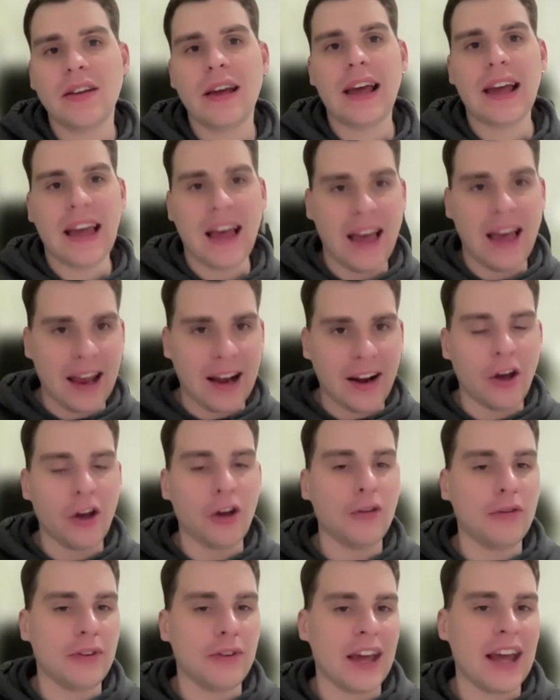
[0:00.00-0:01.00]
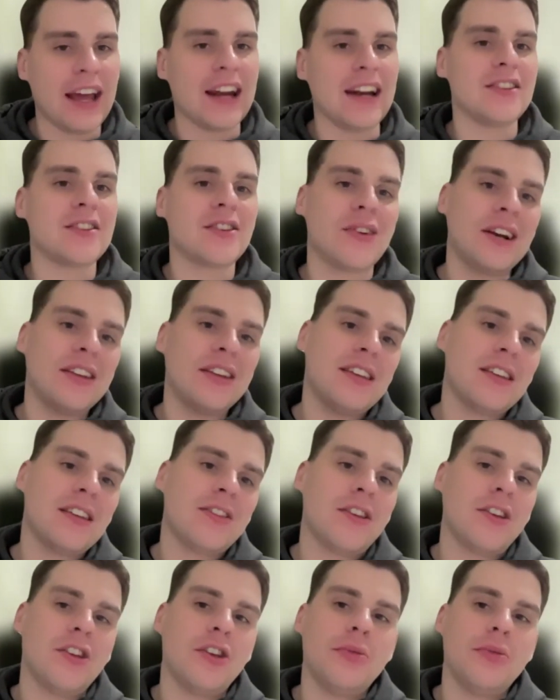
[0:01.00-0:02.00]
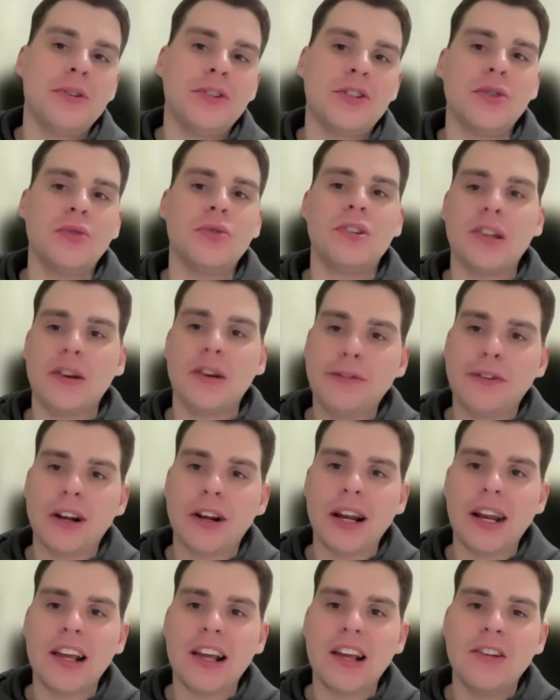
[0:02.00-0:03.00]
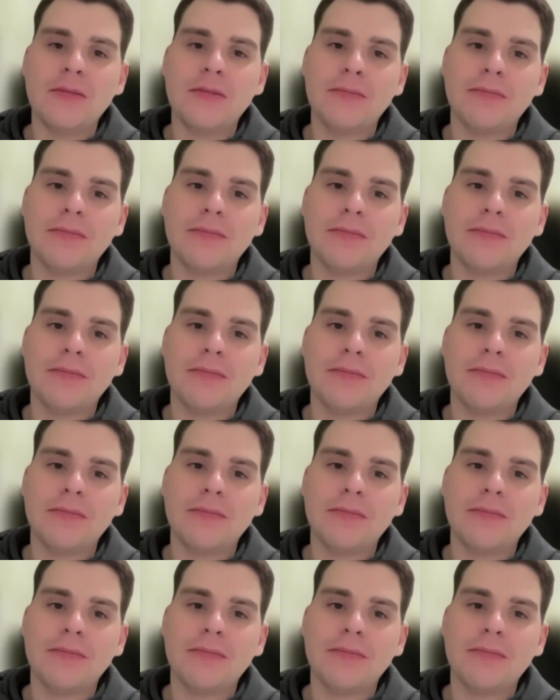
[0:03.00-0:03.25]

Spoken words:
again, over again, is there anything that you would do differently?